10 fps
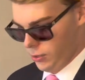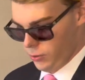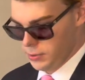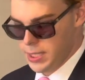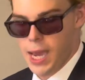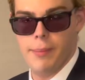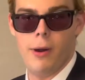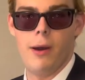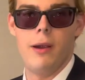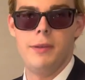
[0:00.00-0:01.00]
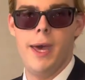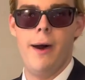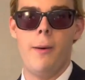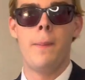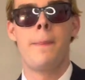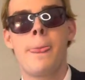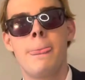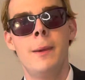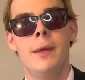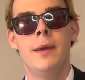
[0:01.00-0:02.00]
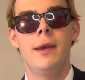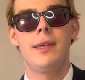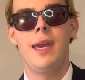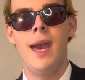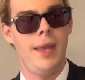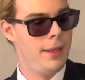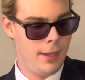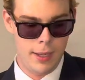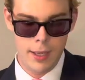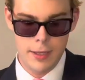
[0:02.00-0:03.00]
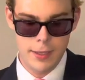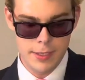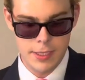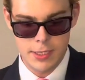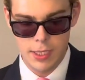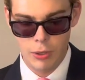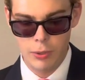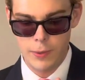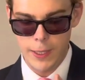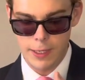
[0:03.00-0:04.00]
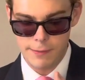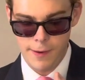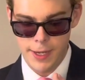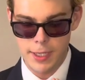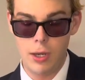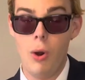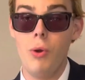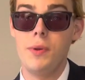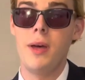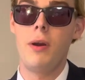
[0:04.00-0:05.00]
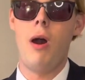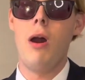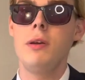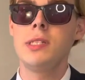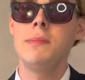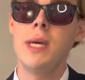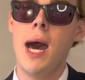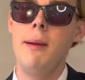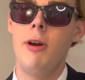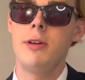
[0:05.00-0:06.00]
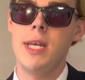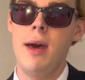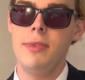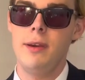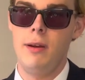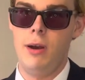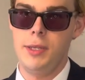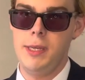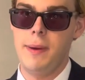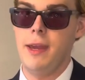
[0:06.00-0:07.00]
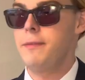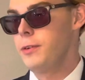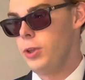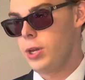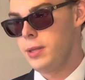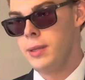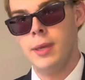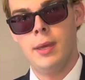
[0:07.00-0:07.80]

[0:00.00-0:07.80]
gold tie bar. Now, again, this is the only one I could find in gold. Now there are some tie bars out there on eBay if you're looking.